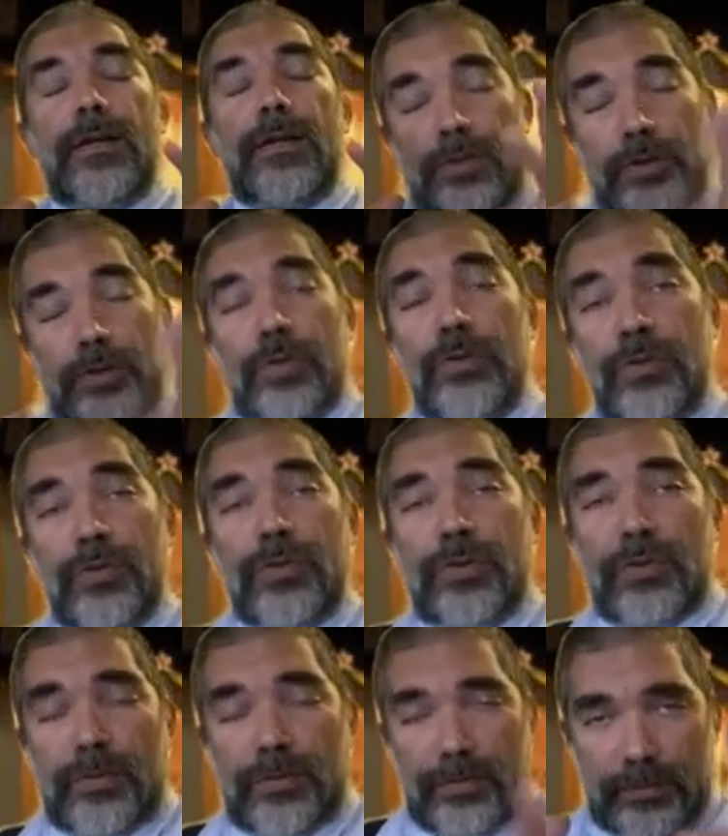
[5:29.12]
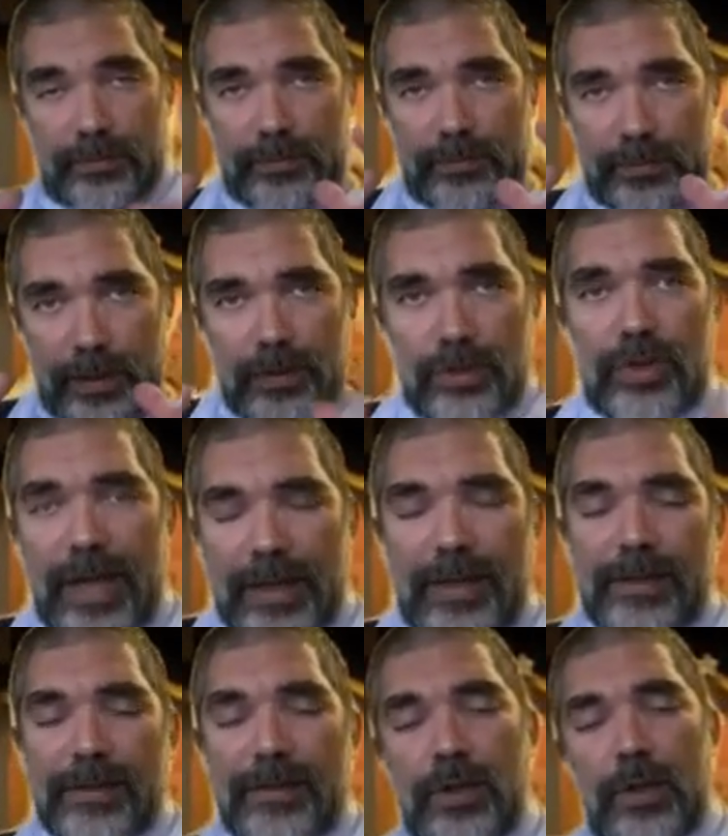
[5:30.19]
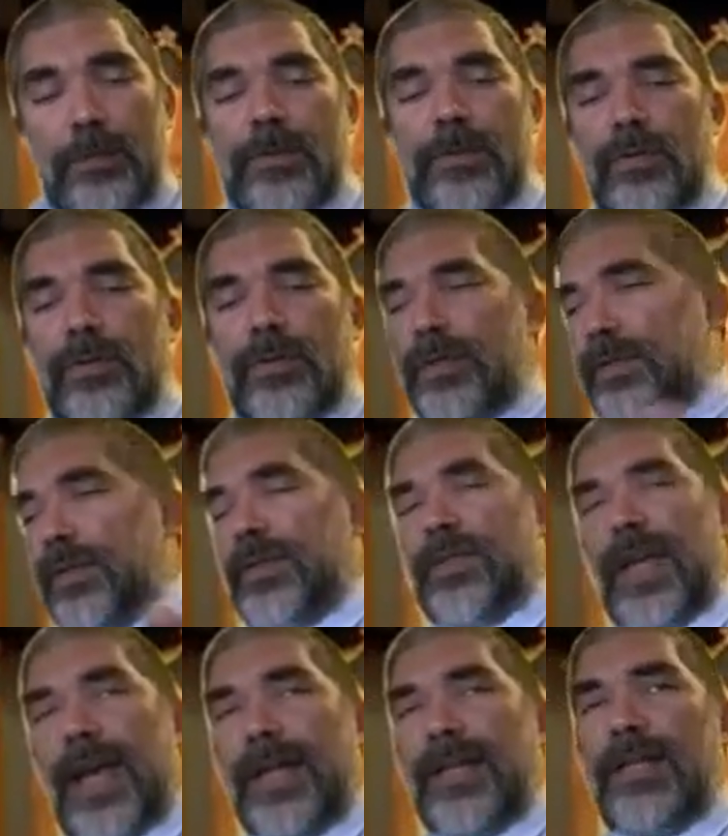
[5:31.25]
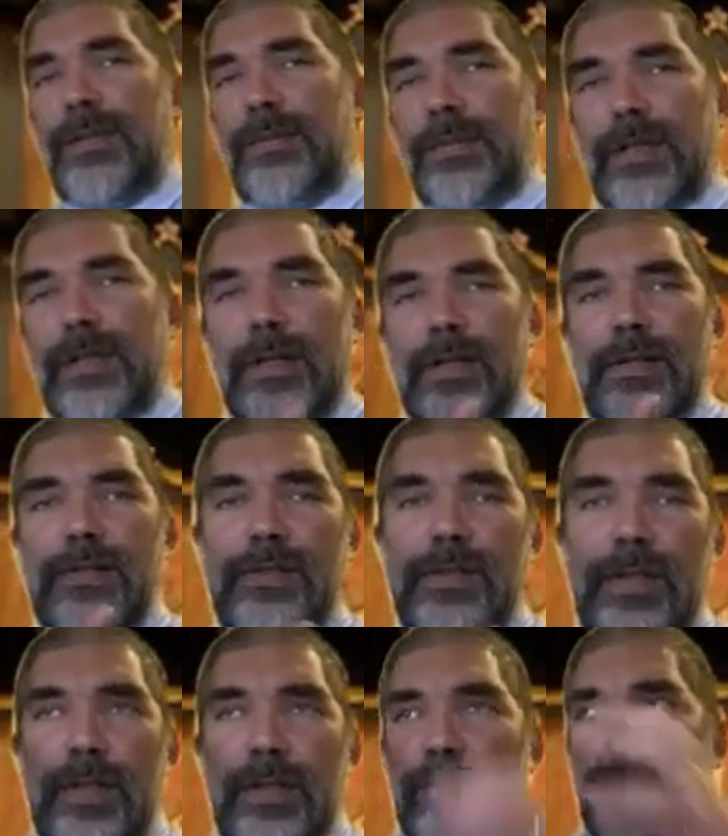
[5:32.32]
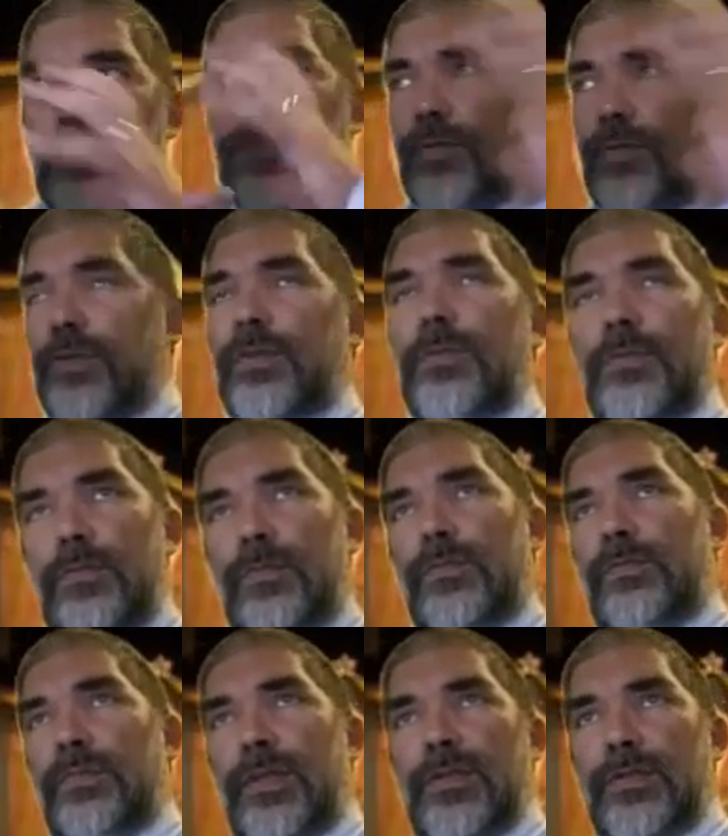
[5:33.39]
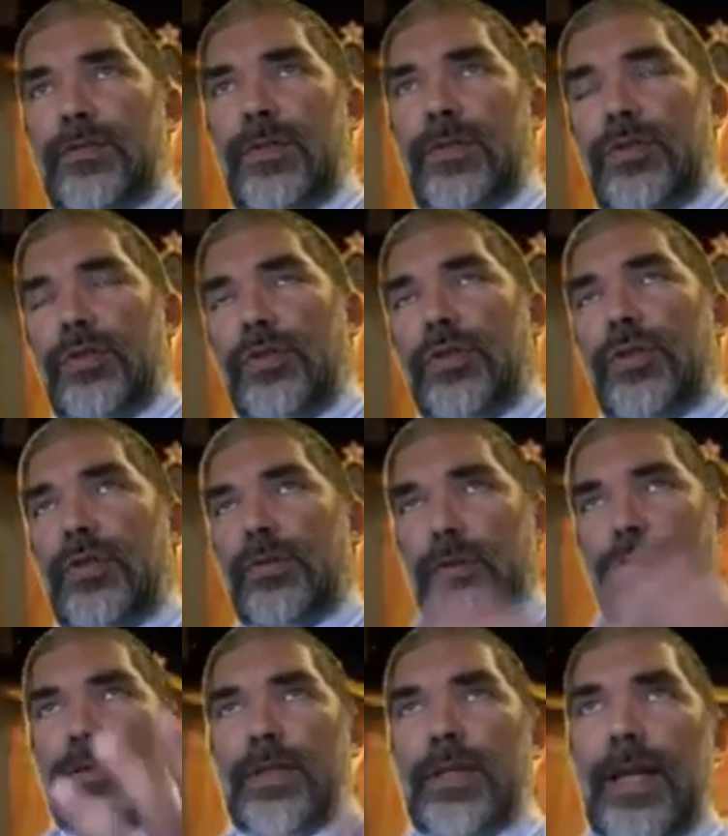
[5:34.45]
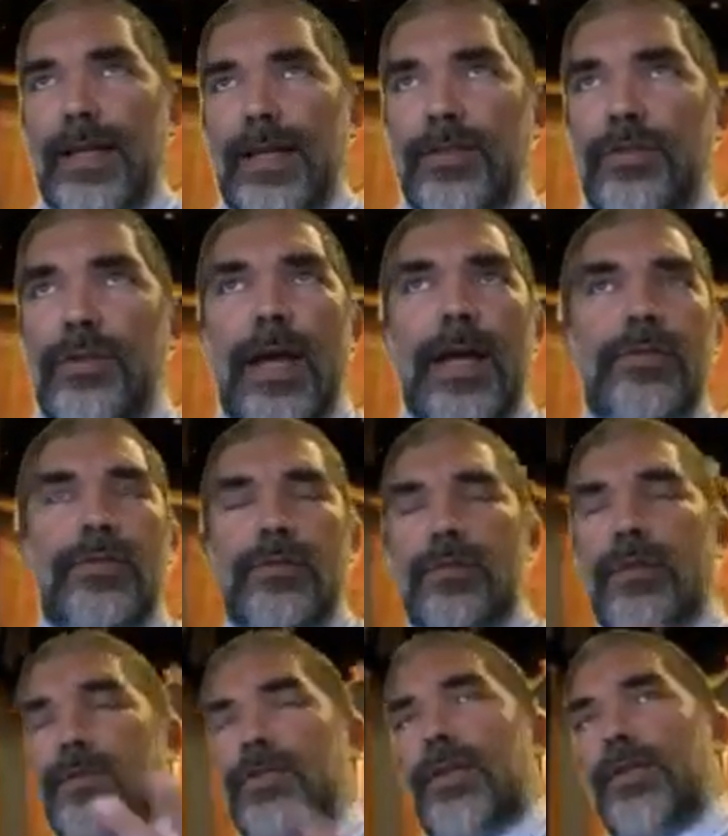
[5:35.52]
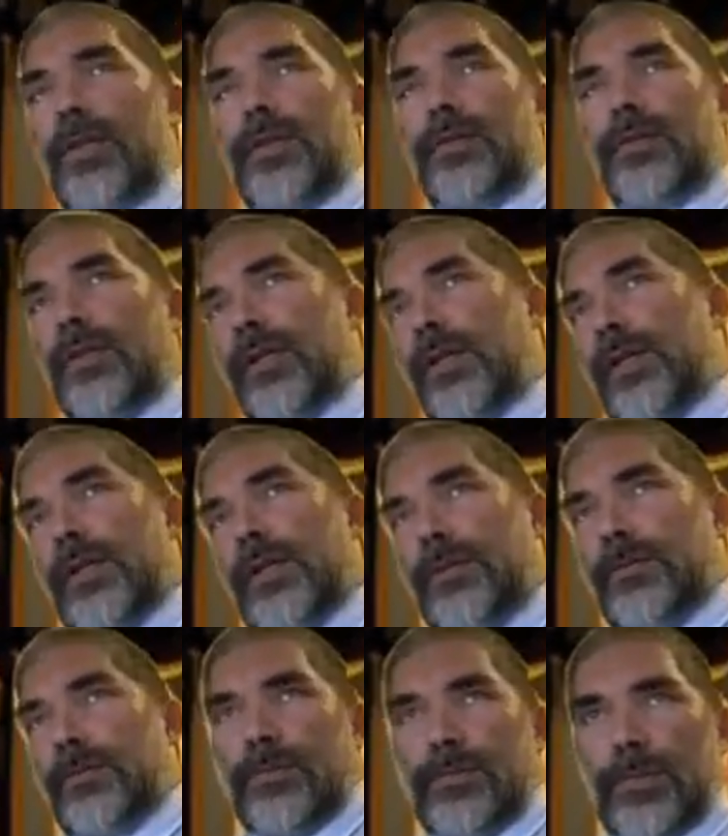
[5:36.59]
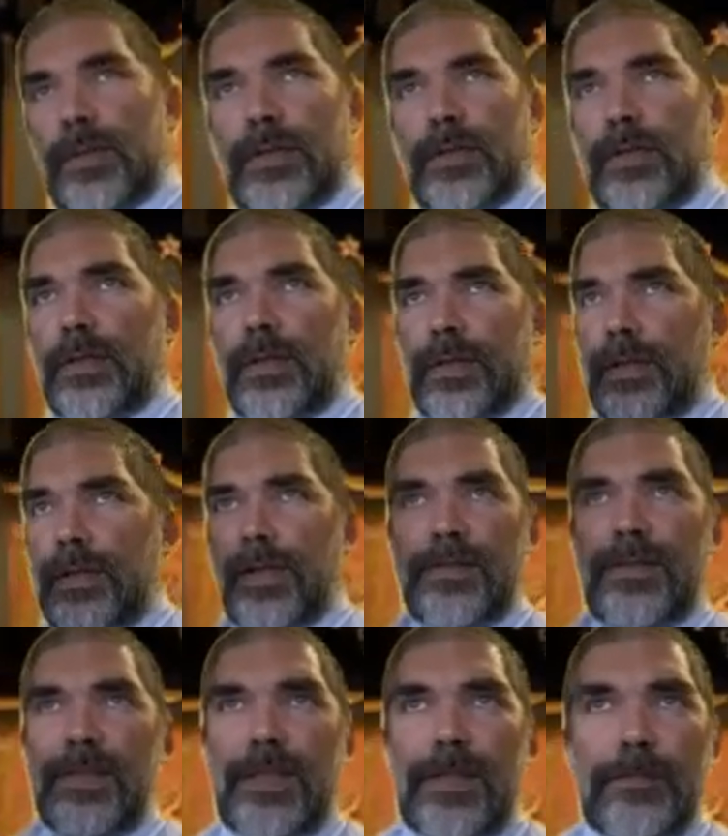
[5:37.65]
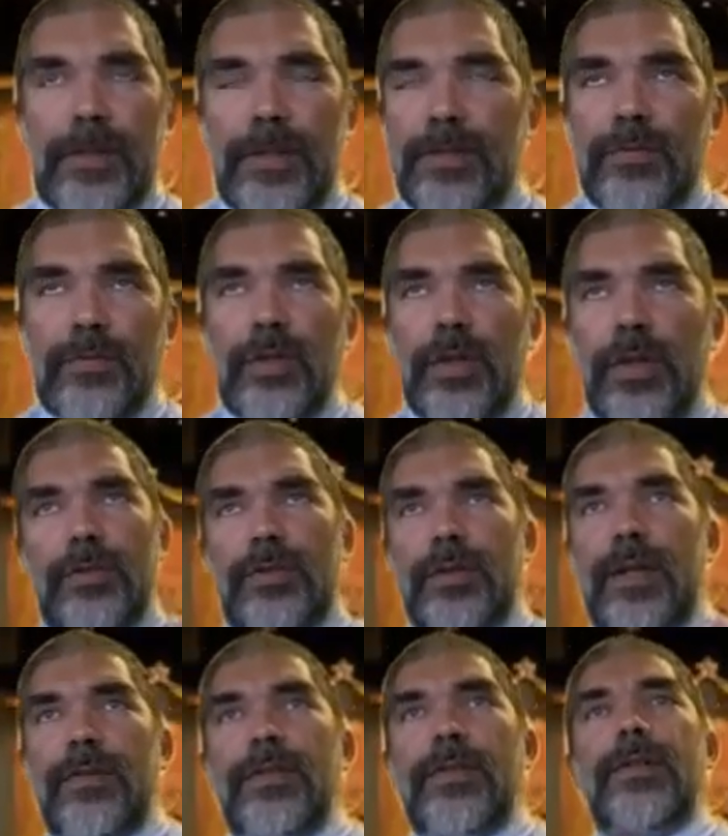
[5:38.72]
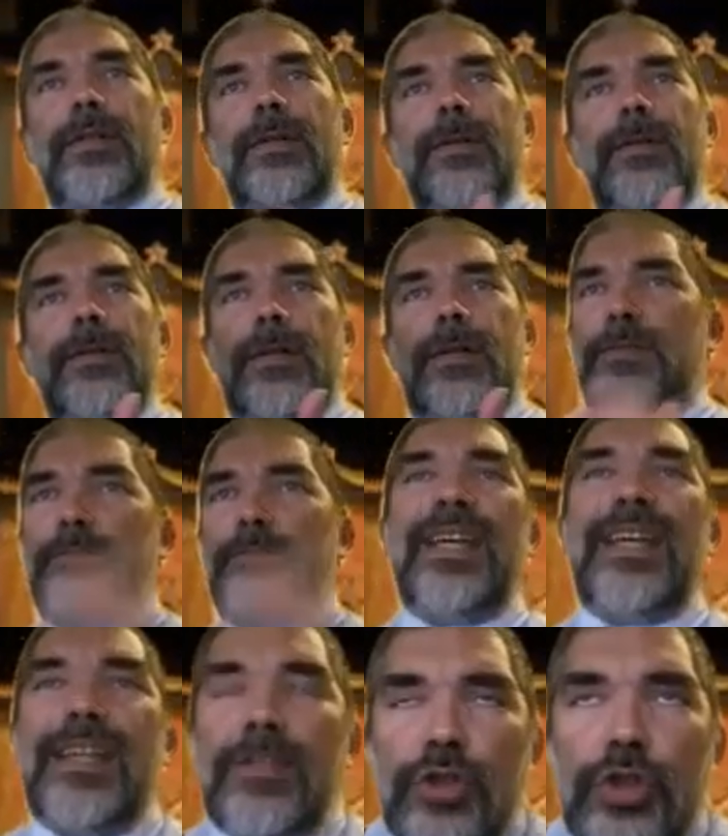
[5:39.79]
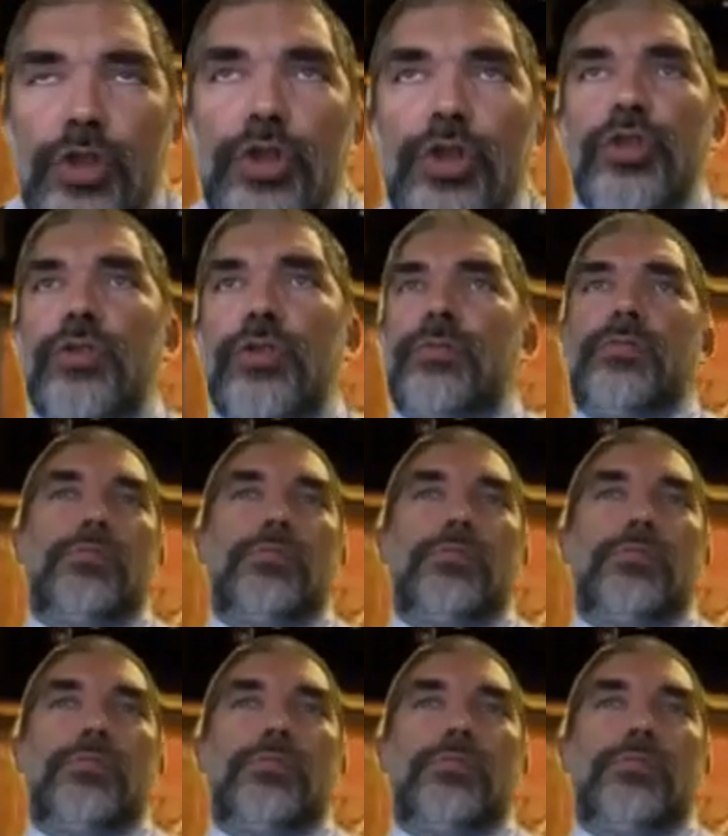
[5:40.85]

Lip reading: Use a checklist. SOAPstone is handy because you've got a piece of literature, you've got an extract, you've got something, an unseen piece of work, whatever, a speech,